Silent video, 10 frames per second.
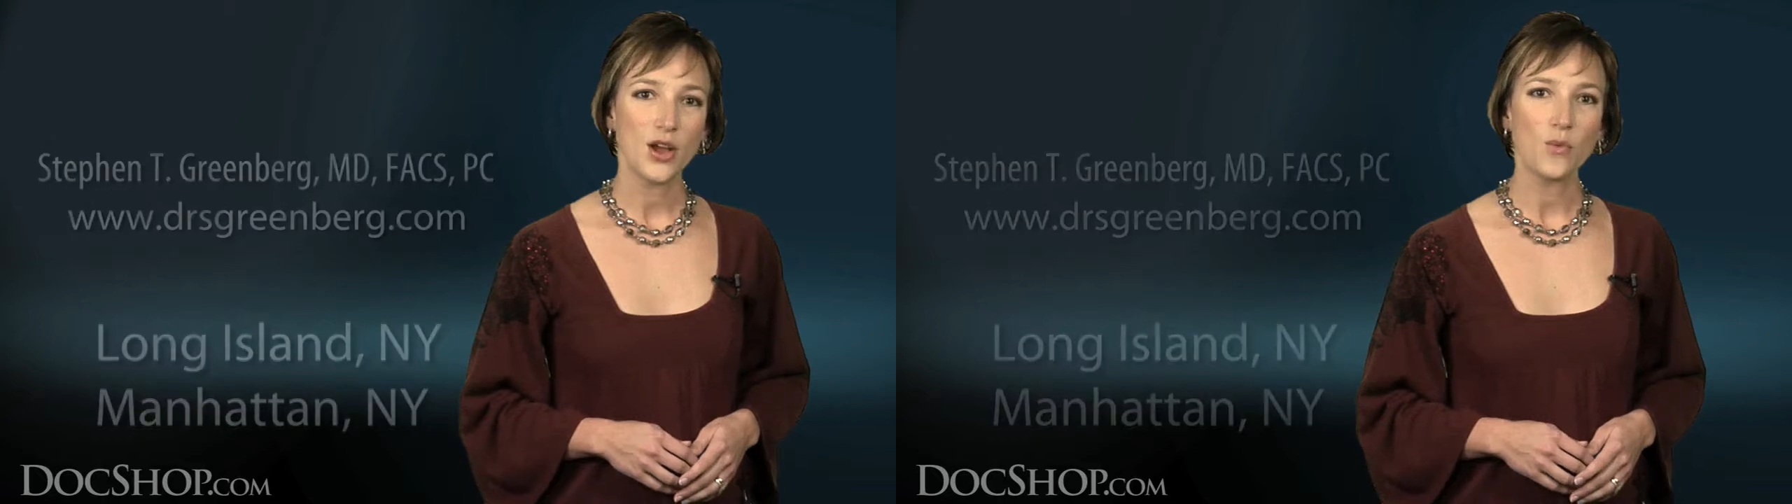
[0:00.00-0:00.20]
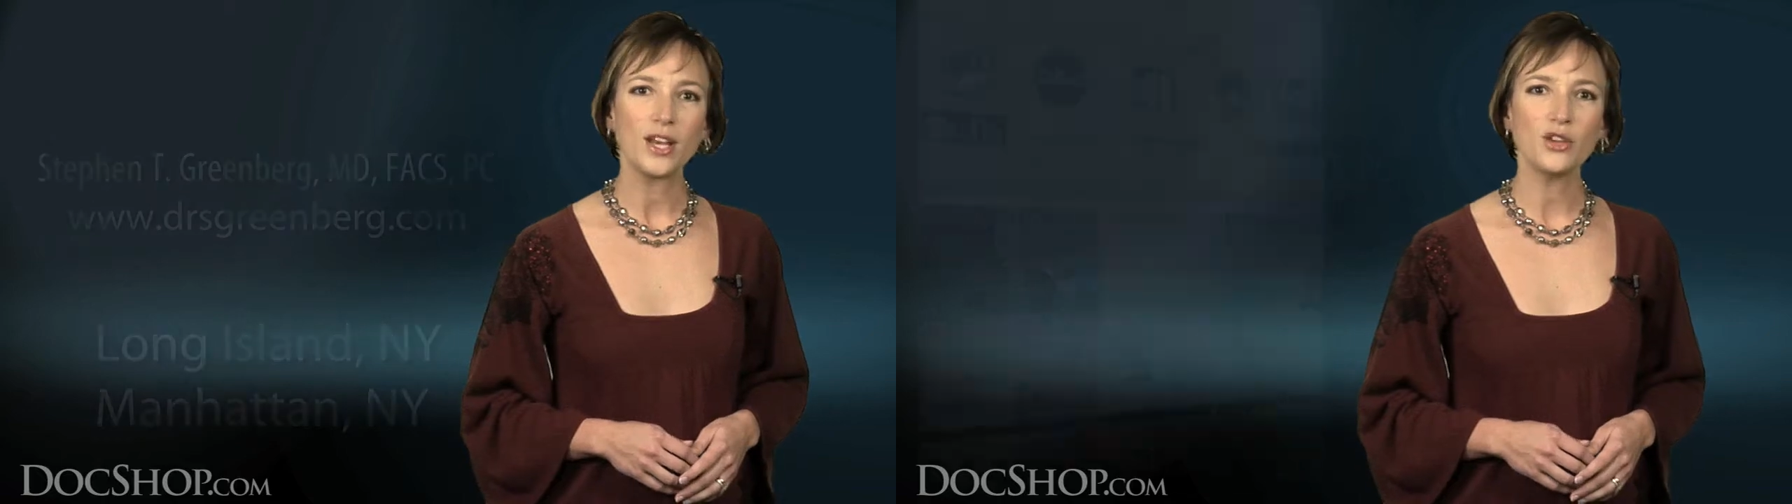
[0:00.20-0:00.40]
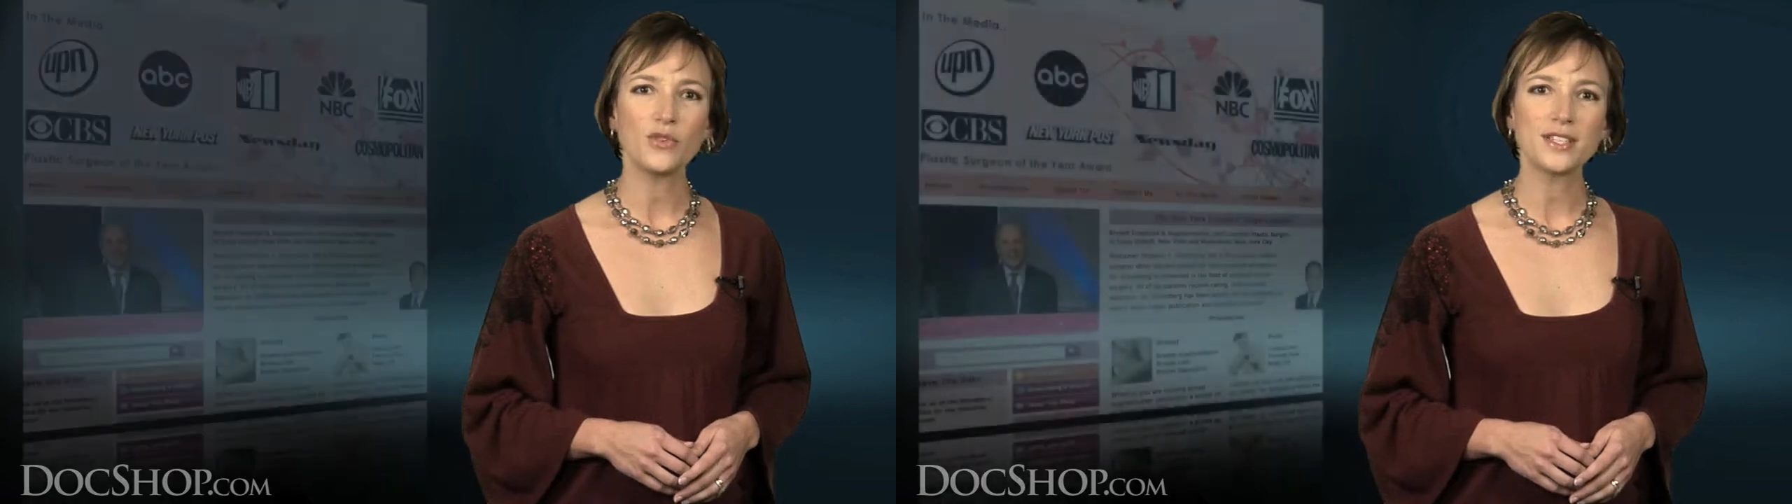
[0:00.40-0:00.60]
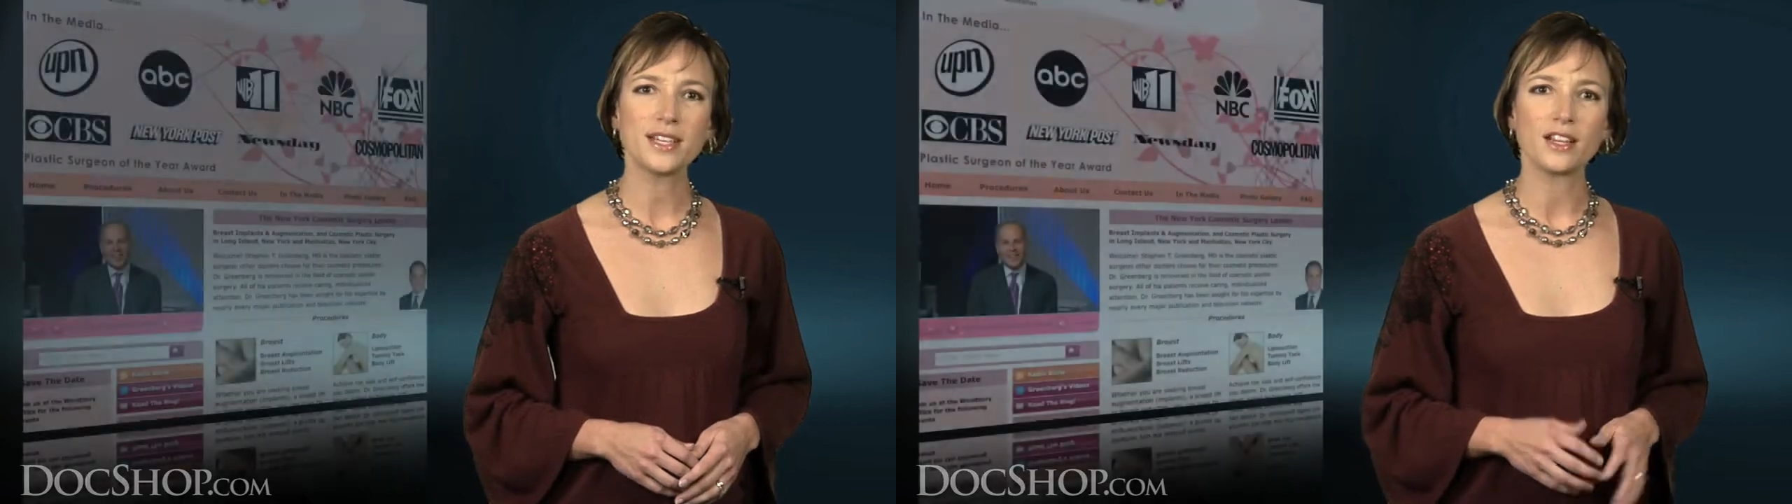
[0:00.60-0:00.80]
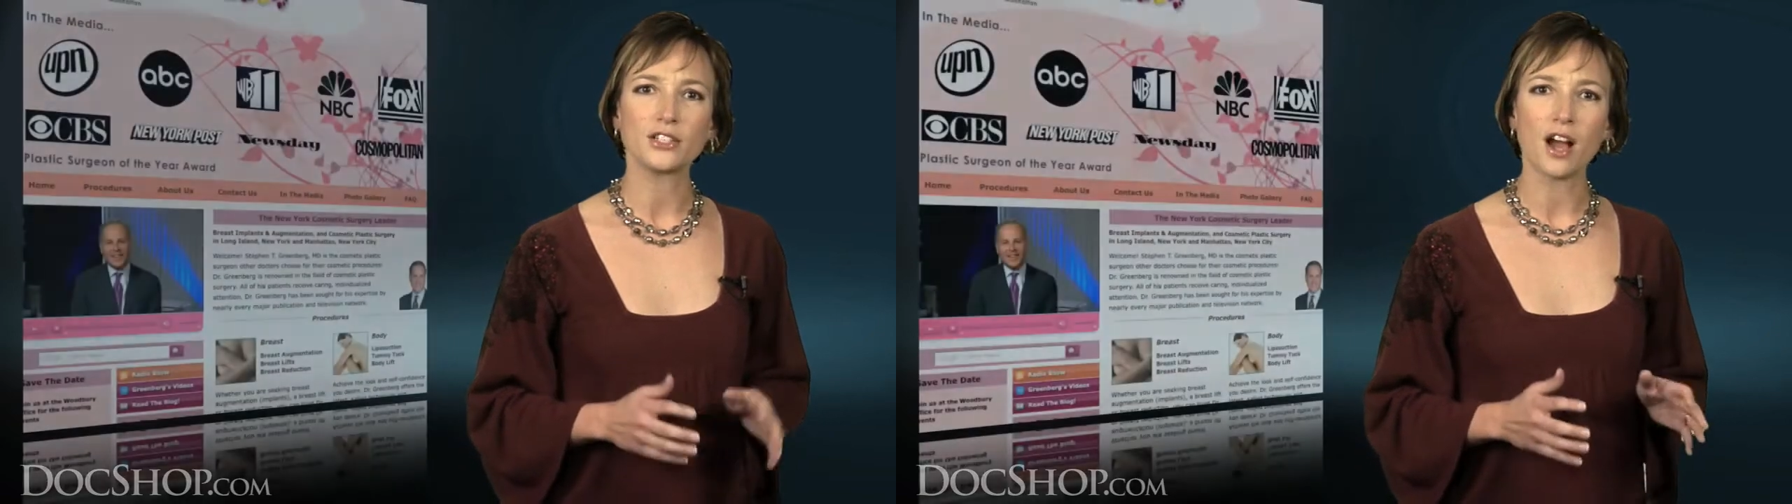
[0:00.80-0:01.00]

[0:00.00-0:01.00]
When you visit